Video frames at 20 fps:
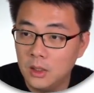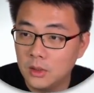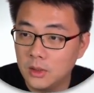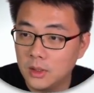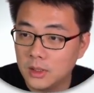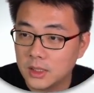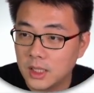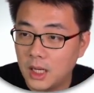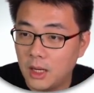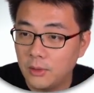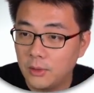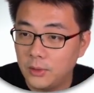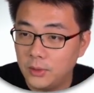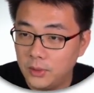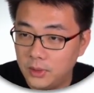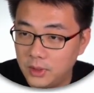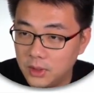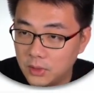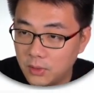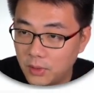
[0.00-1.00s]
that's how you
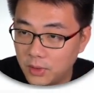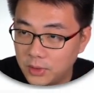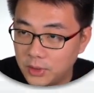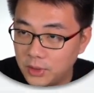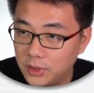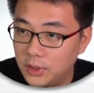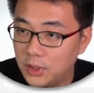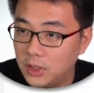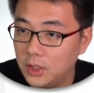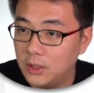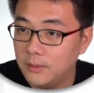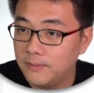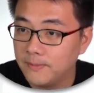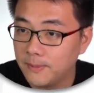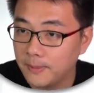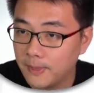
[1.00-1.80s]
do this question here